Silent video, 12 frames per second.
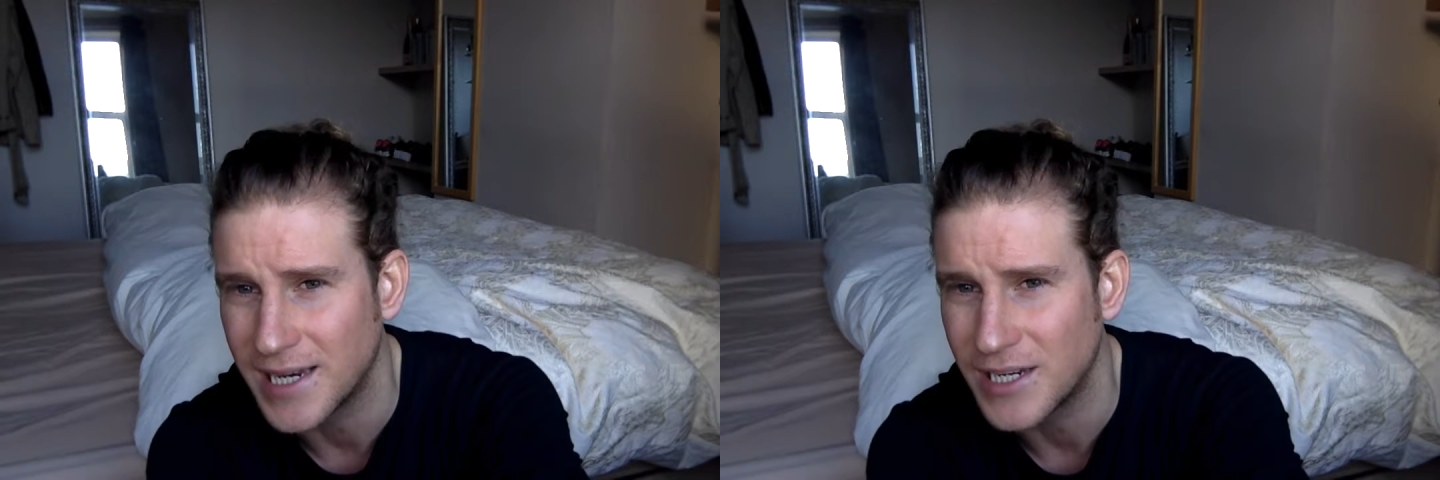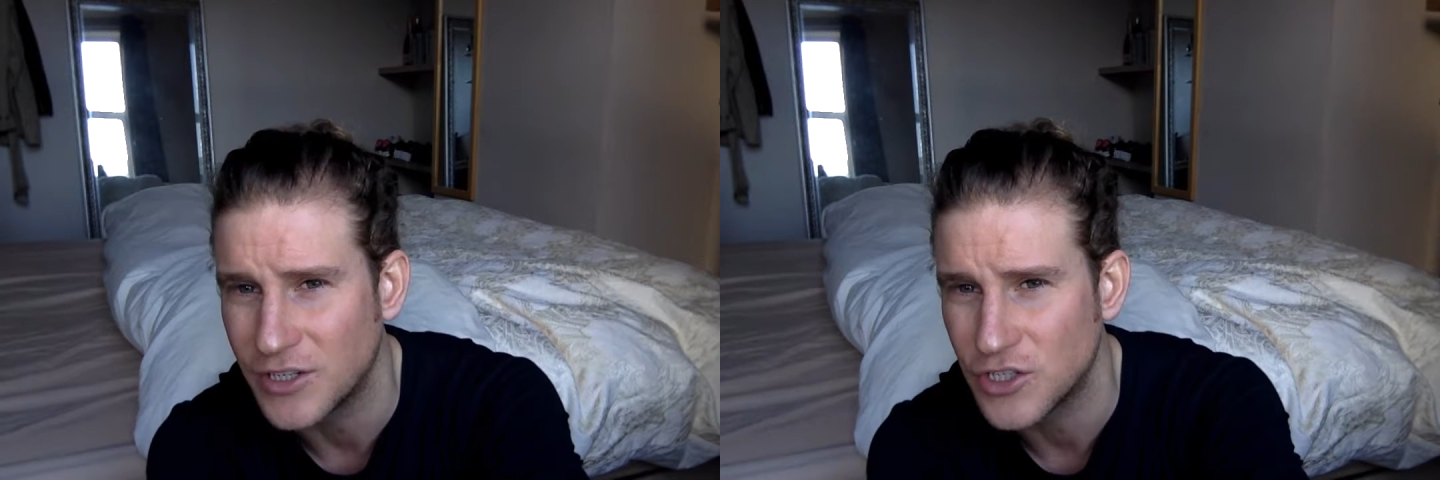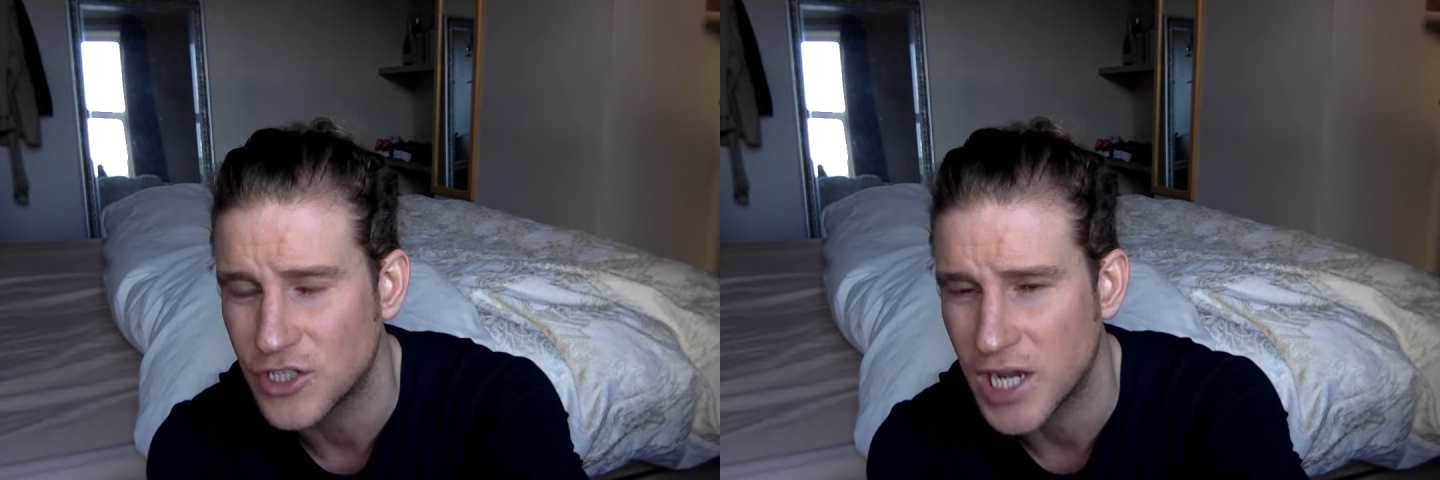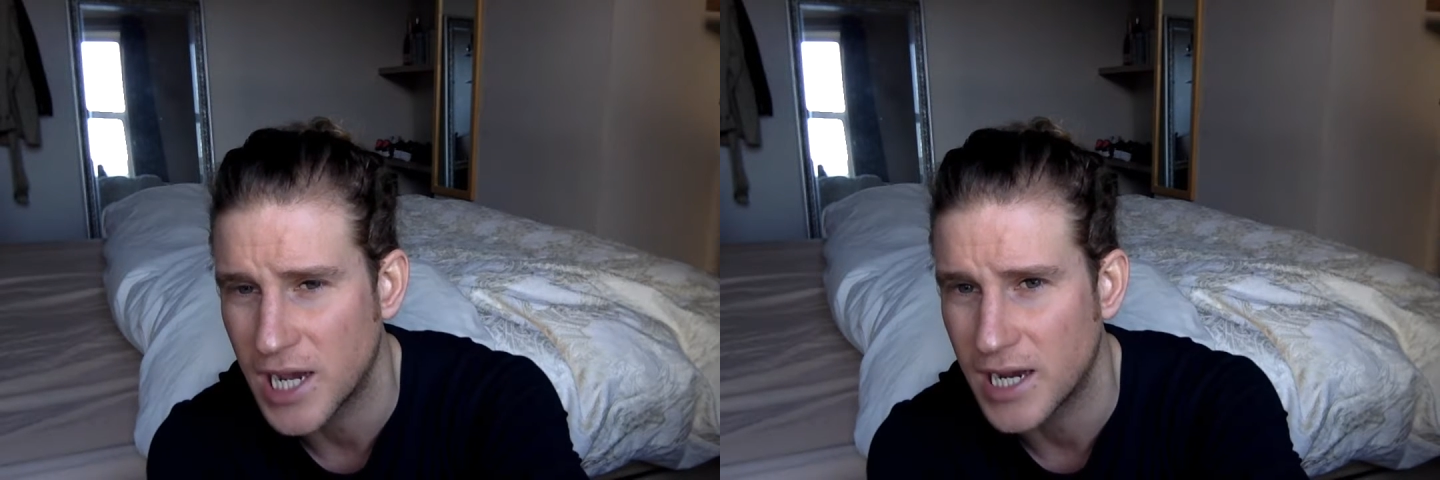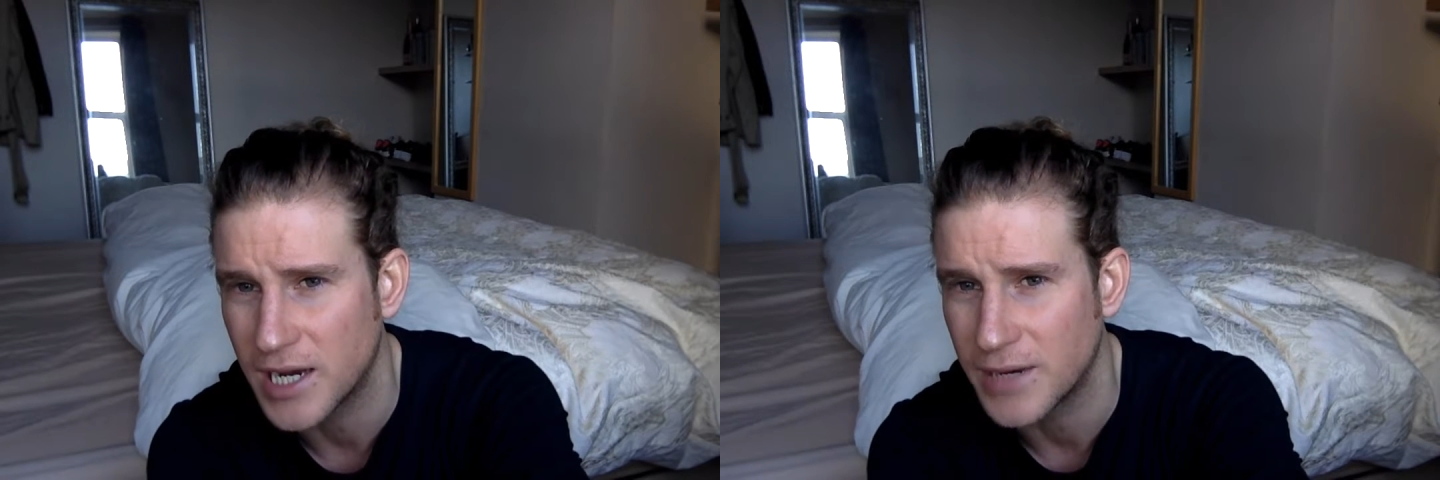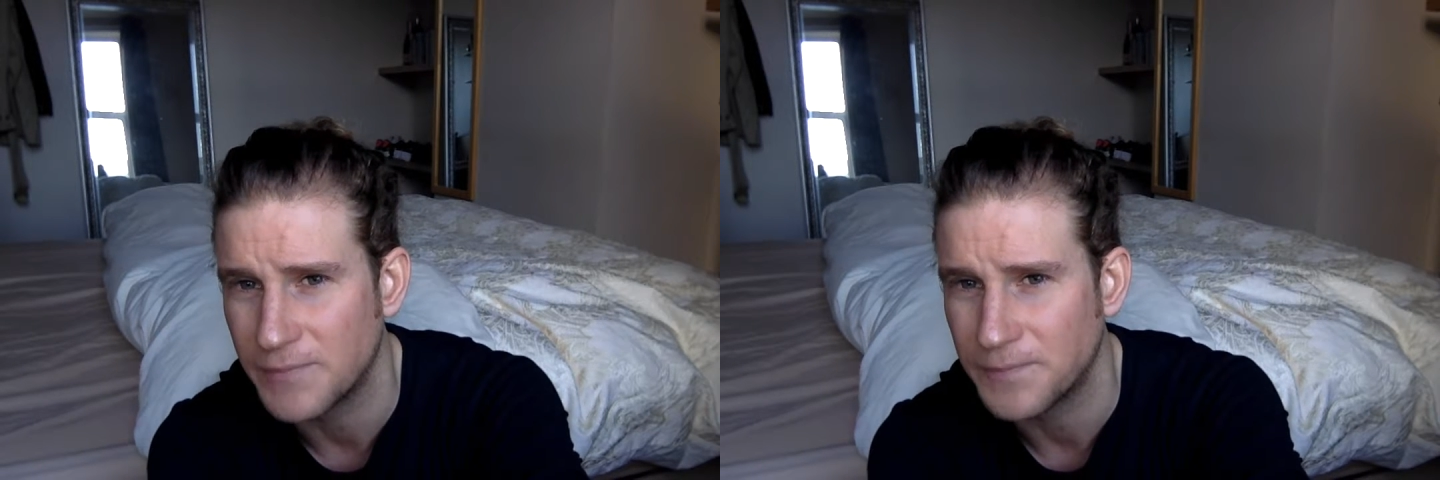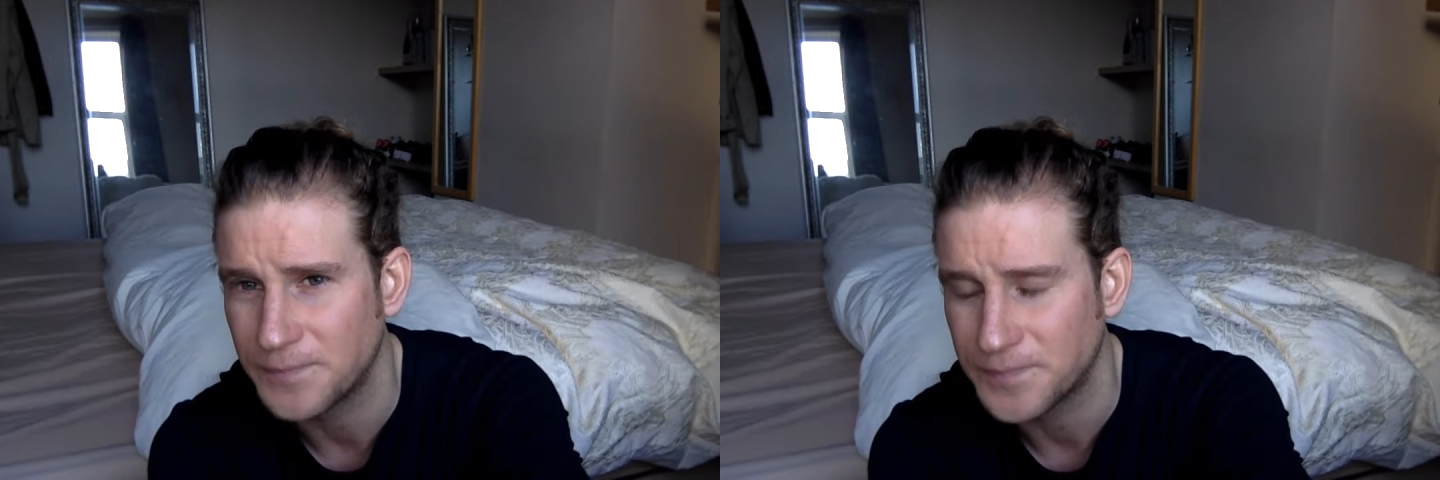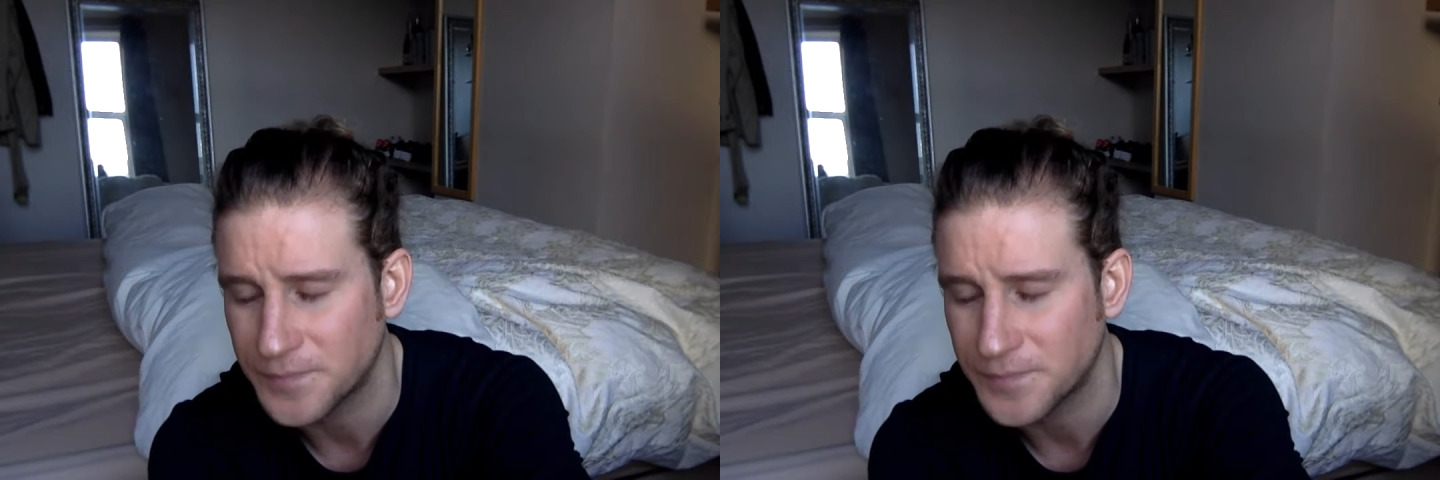each time.